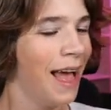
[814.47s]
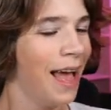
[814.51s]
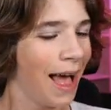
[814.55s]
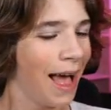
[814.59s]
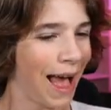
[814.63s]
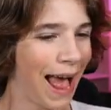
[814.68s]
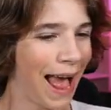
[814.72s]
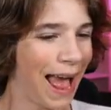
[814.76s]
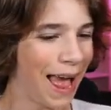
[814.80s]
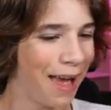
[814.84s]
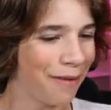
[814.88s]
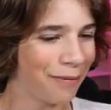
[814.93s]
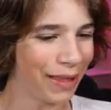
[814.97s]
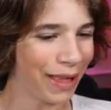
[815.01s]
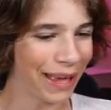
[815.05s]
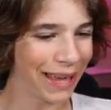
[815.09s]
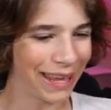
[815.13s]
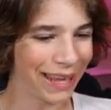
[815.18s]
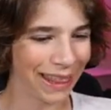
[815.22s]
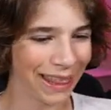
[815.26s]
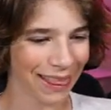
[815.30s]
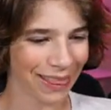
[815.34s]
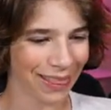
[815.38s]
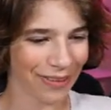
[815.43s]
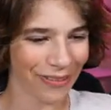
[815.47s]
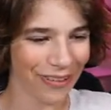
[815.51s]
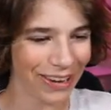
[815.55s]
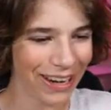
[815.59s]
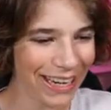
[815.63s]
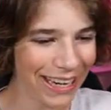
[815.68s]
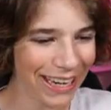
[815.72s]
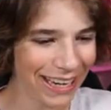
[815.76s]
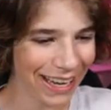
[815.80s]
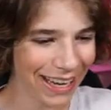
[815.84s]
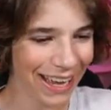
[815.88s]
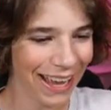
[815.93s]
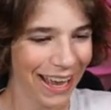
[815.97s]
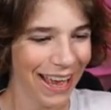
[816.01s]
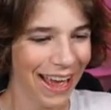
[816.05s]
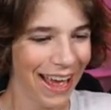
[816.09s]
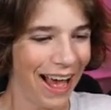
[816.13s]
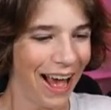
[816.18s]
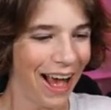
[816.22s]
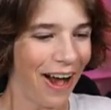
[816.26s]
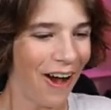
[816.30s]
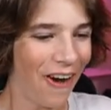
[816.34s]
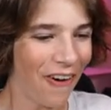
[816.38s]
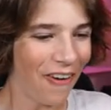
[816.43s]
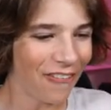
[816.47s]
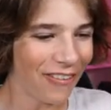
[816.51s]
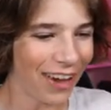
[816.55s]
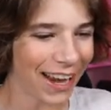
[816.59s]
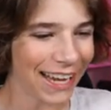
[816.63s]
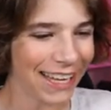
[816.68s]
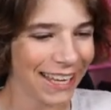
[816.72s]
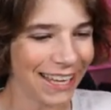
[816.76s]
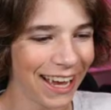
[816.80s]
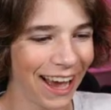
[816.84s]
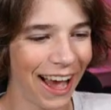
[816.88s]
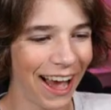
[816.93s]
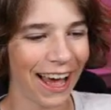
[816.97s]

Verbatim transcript: I have like three. Oh my god.